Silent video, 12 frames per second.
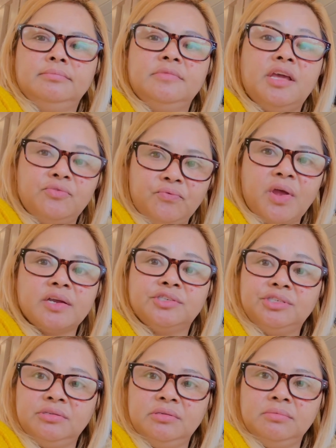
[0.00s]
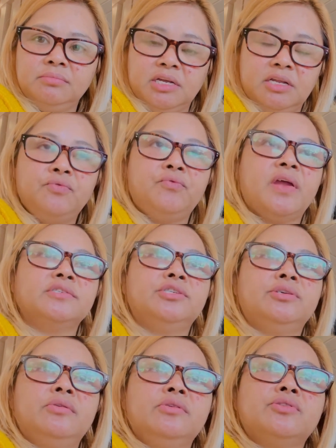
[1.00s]
infection, my
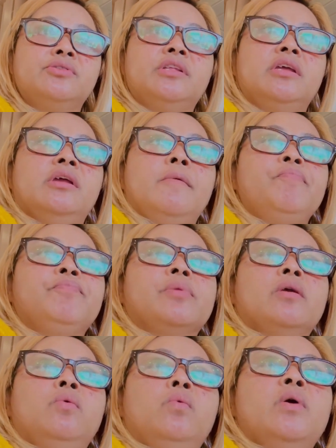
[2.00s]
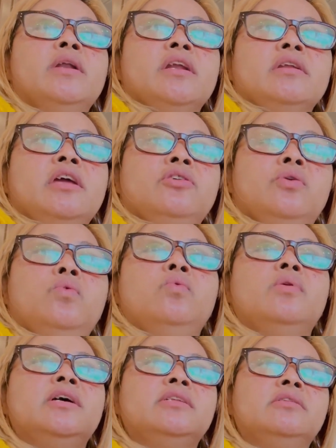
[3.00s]
infection. So they don't
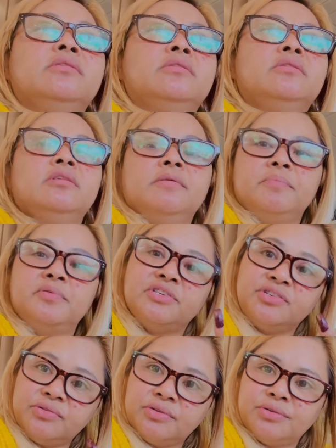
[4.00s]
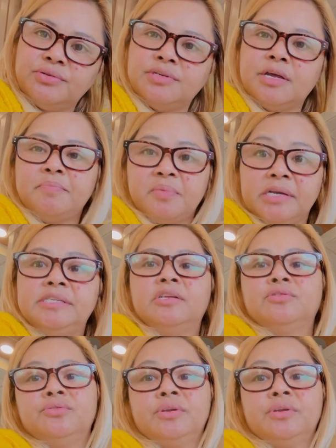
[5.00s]
want that patient to